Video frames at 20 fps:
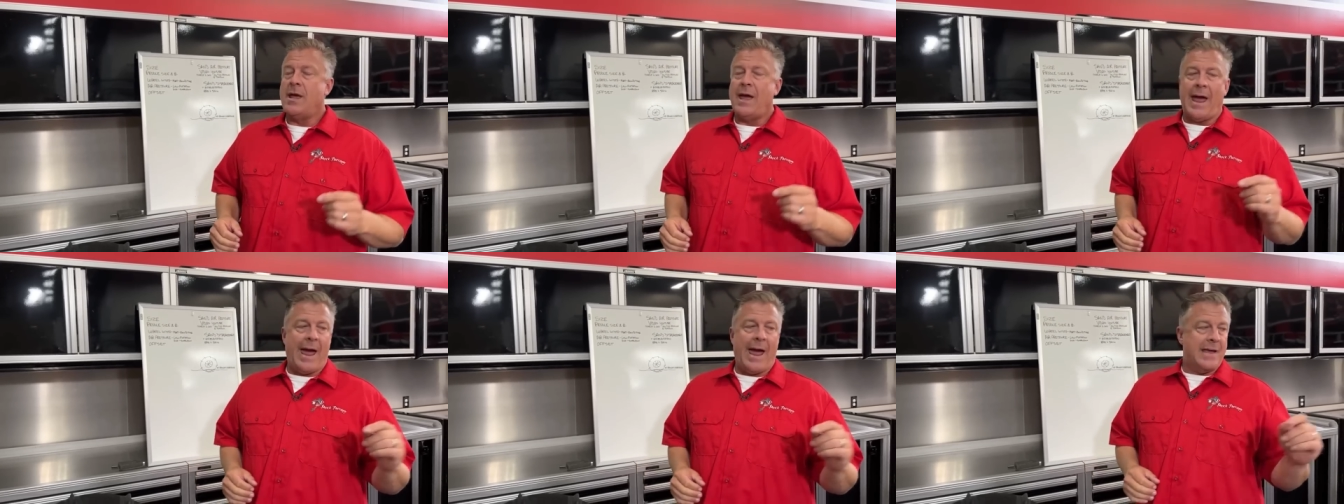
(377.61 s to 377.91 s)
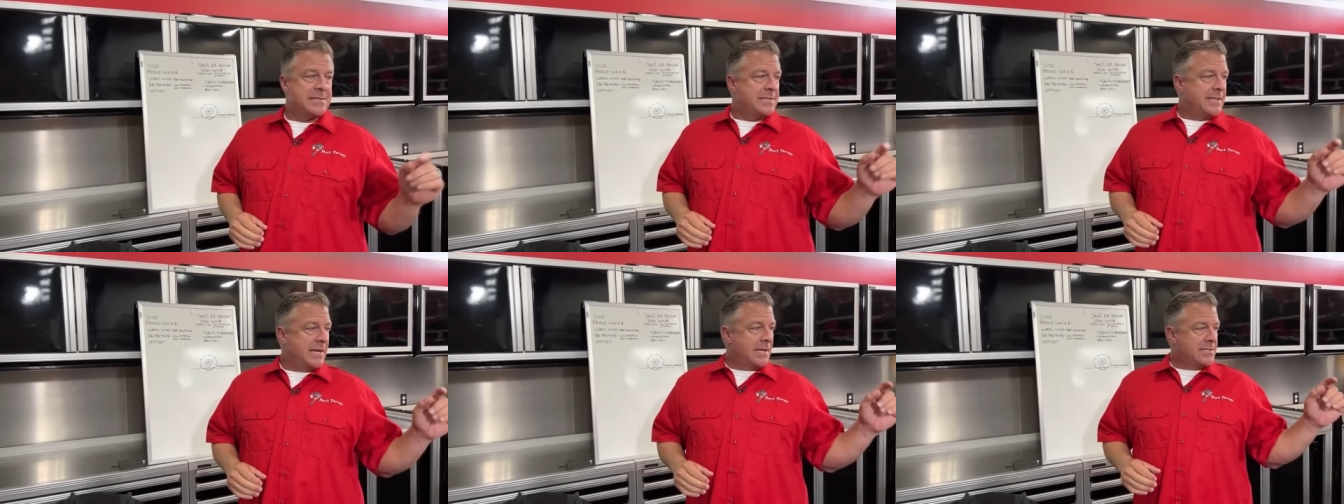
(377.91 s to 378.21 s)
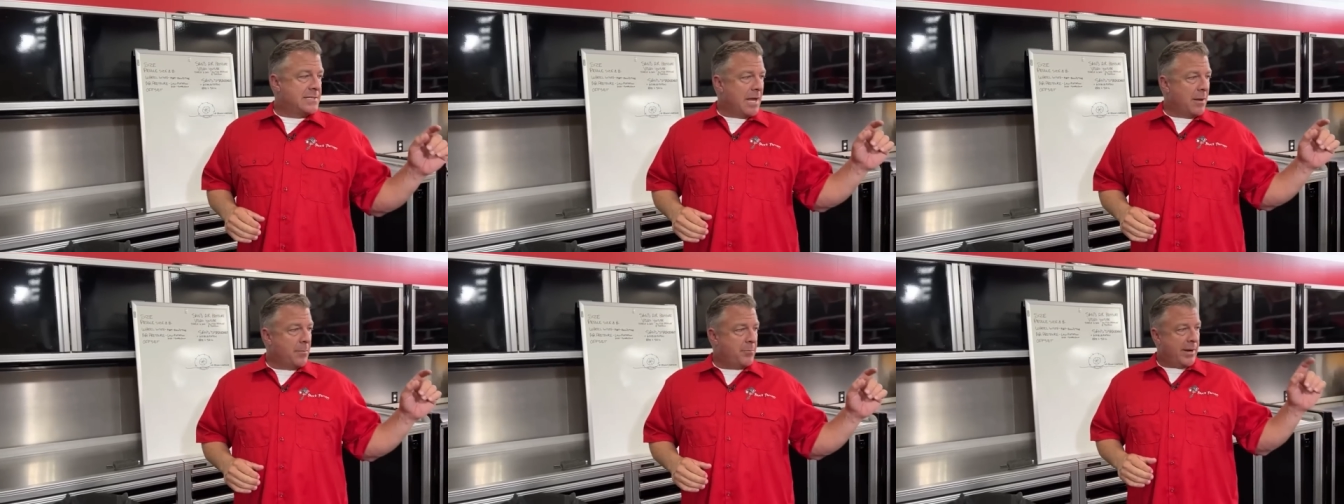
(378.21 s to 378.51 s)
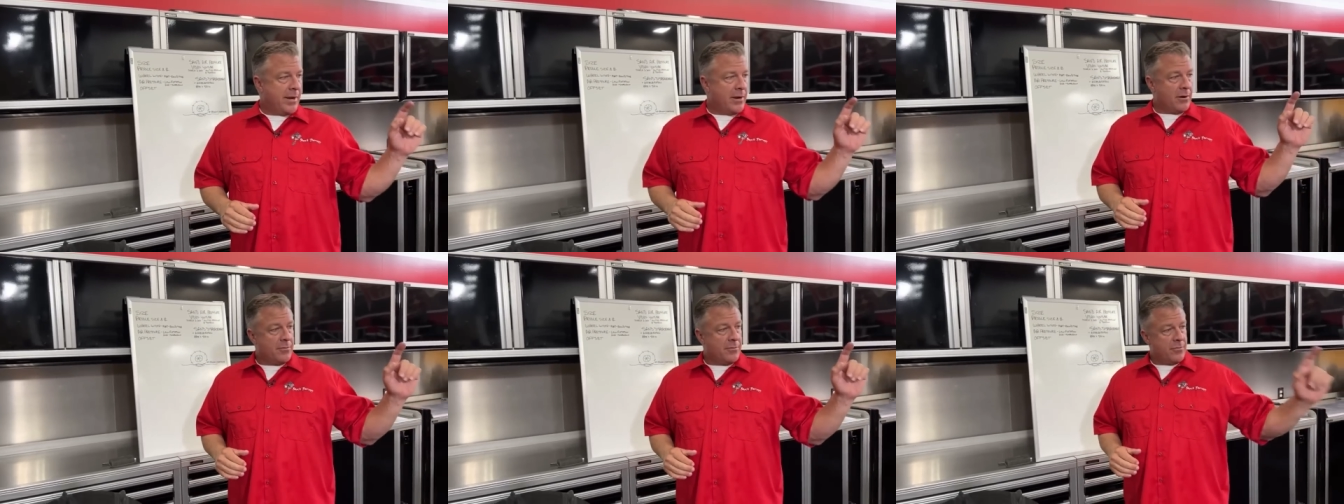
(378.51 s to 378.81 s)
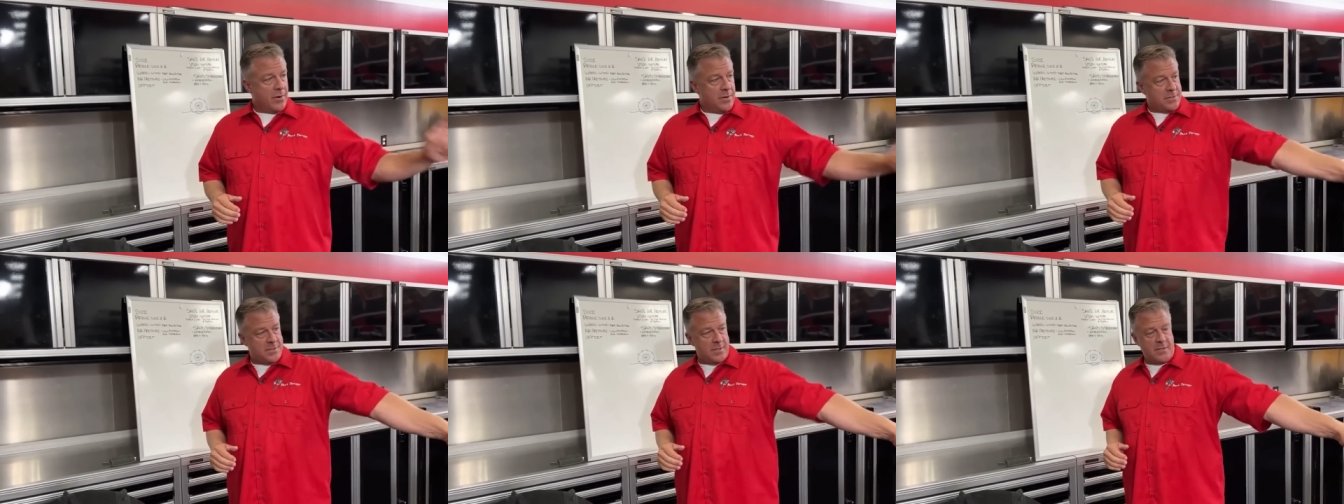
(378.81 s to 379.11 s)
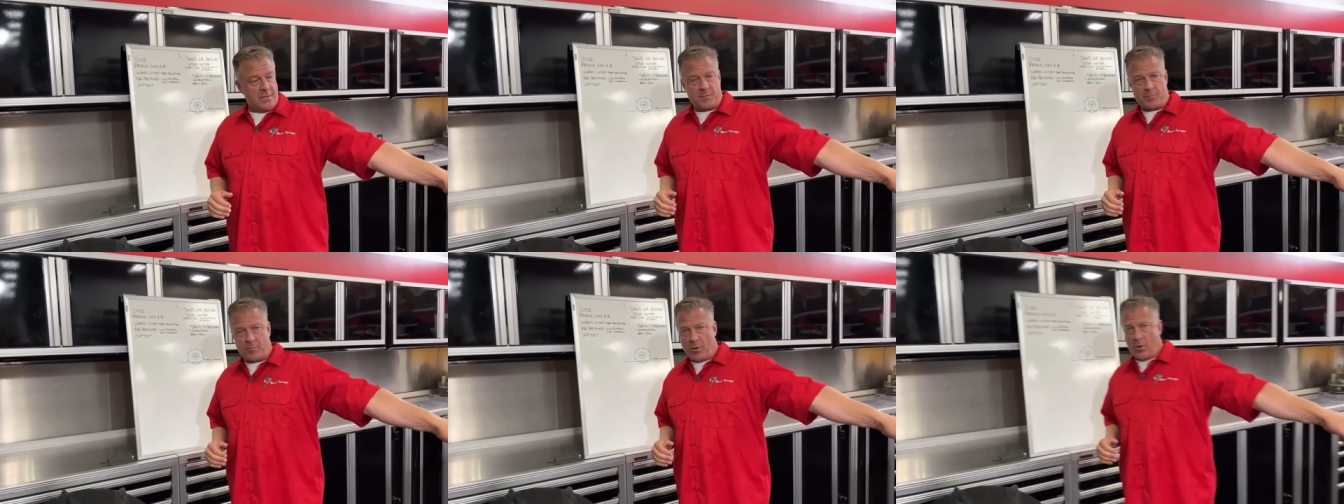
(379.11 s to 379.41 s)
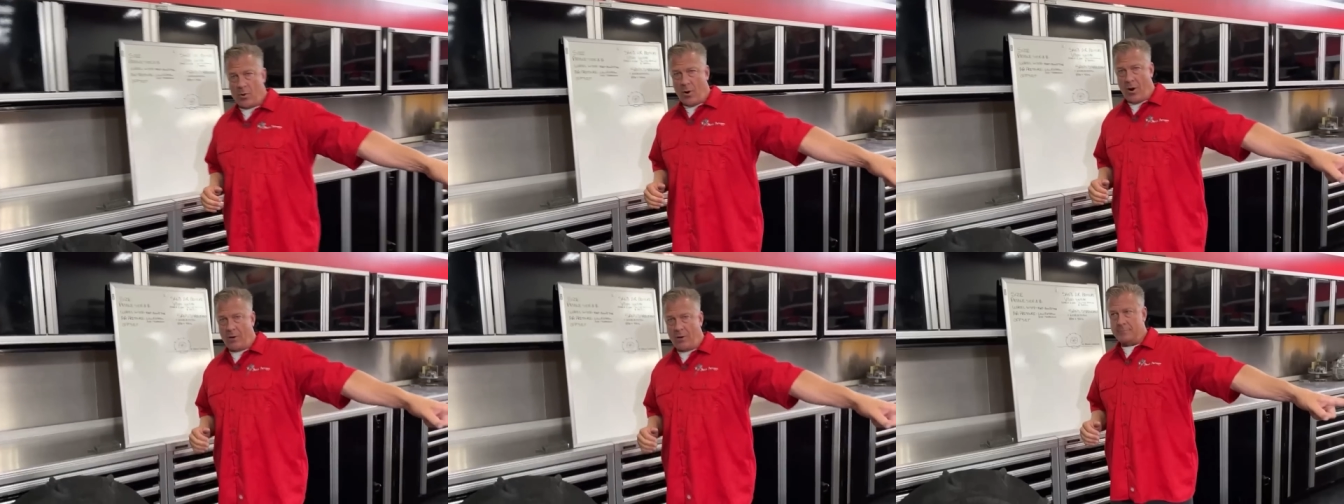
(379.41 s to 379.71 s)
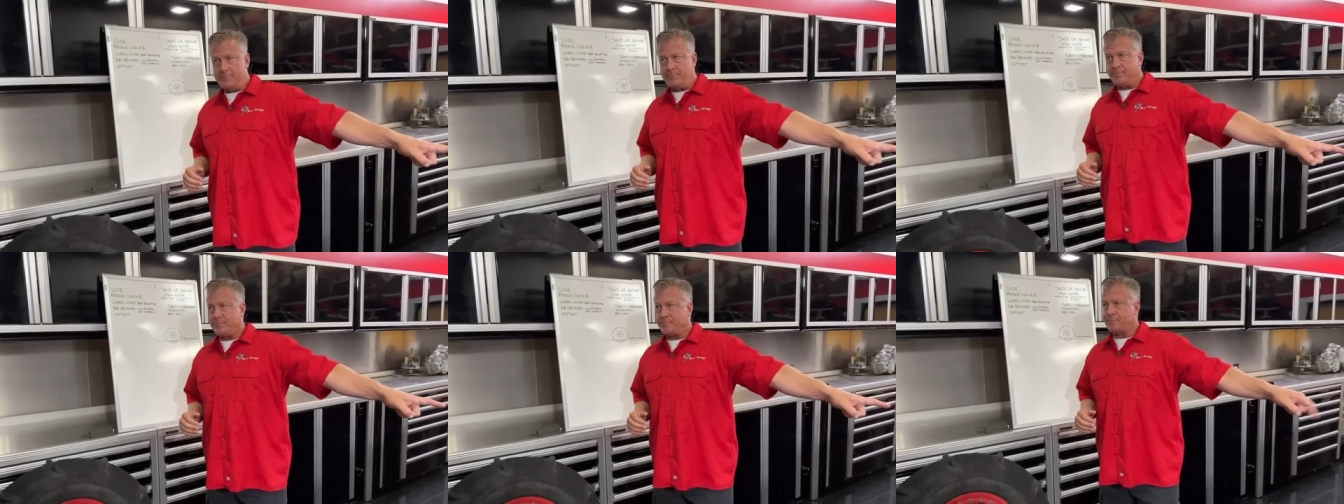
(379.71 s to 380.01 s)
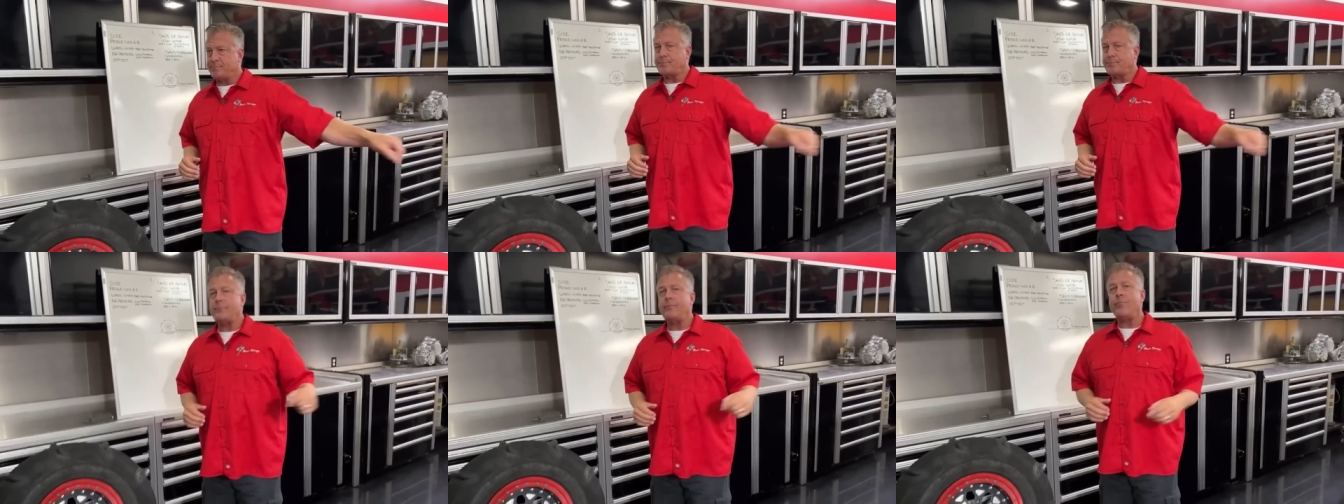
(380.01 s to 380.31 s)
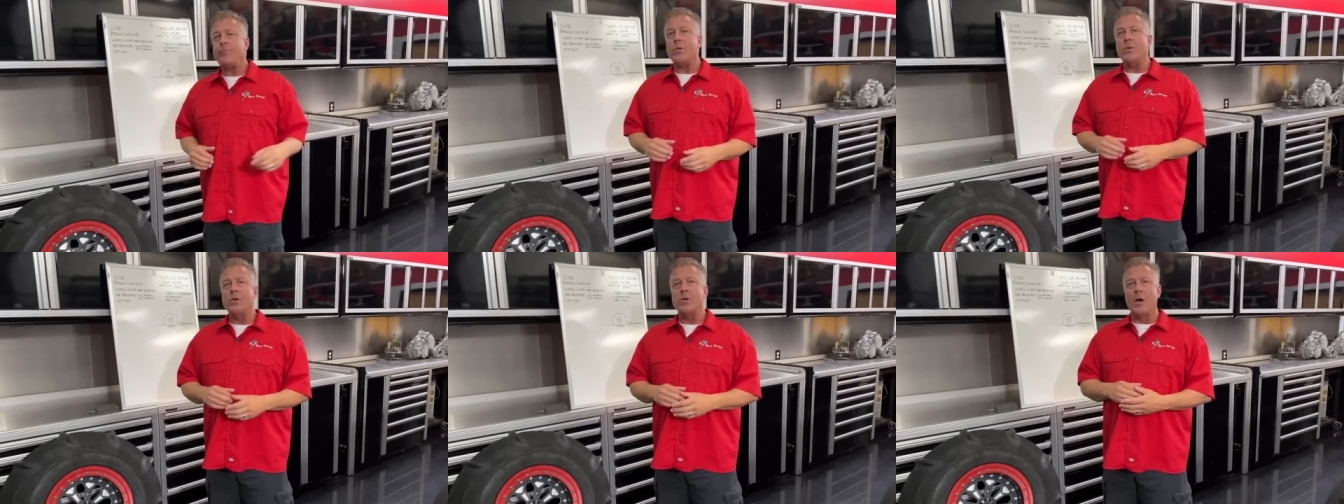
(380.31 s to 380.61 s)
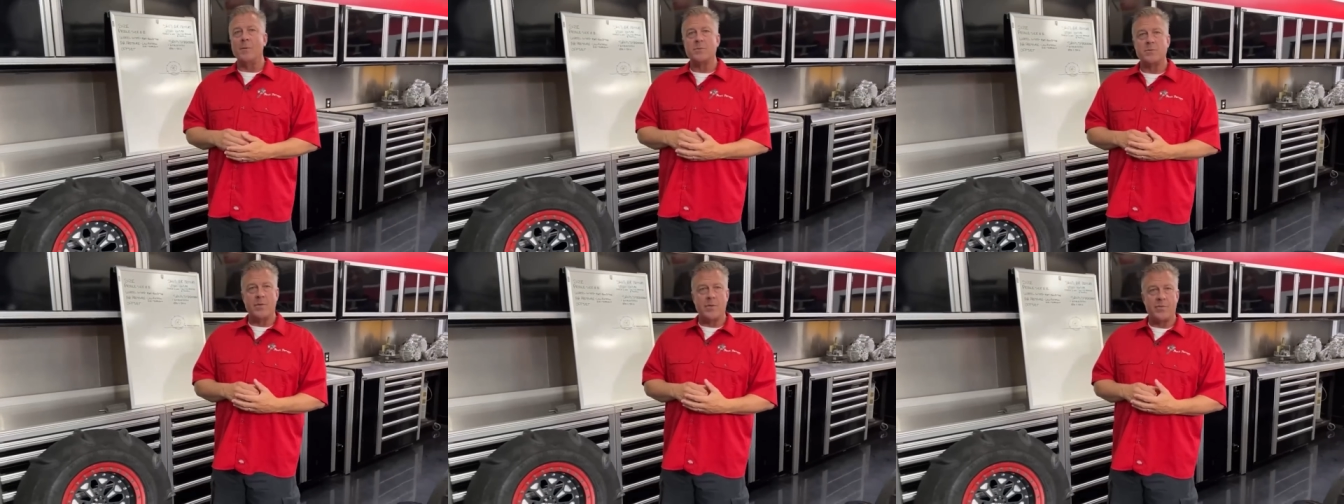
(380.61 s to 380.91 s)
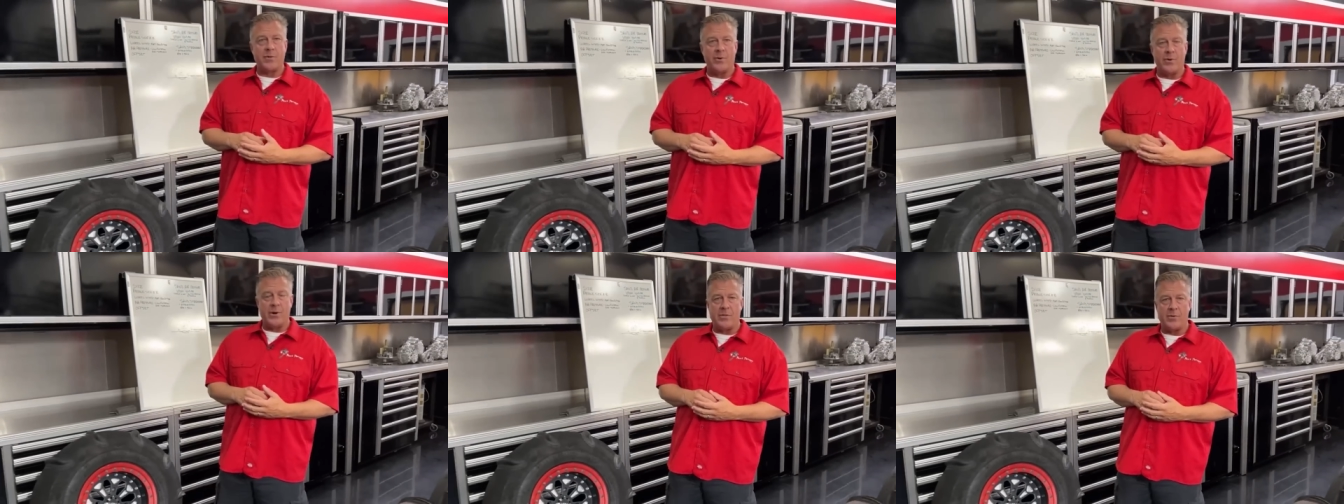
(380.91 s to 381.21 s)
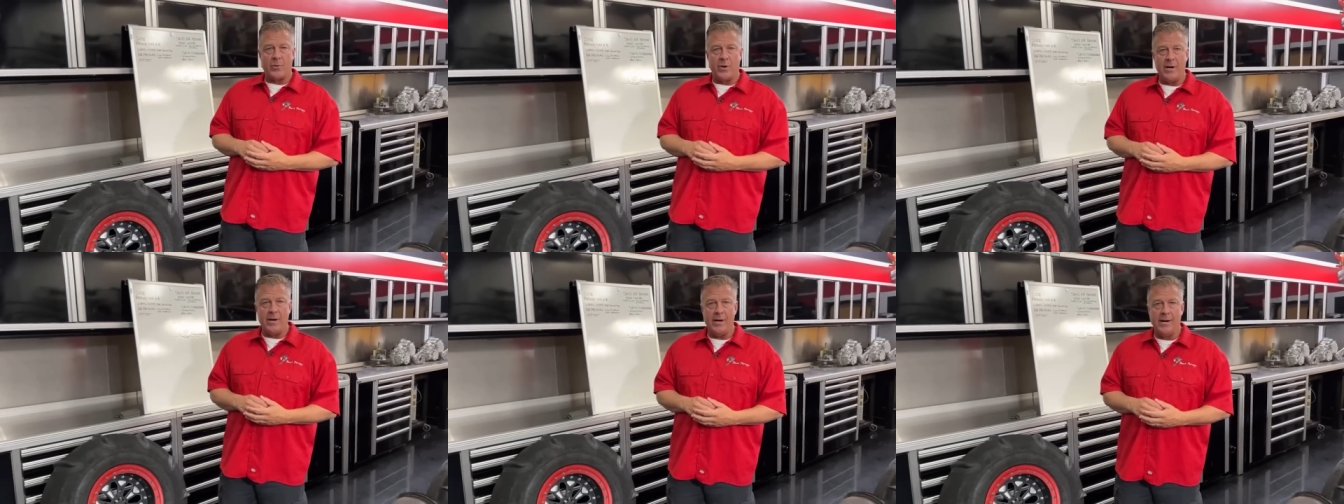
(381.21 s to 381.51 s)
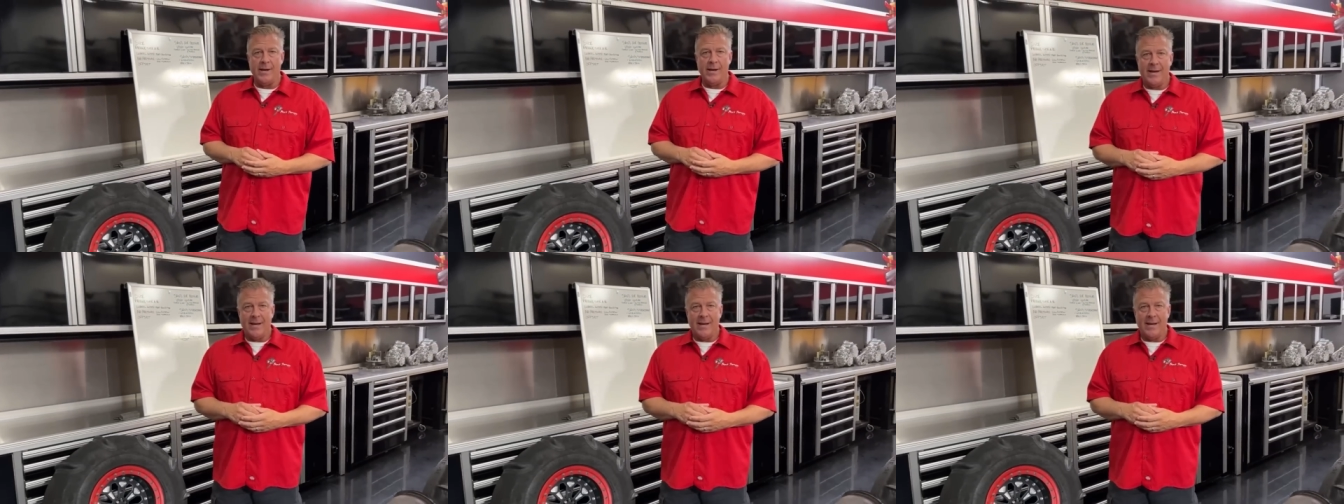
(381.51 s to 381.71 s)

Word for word: As things get bigger, for instance, Pro R comes with a 33.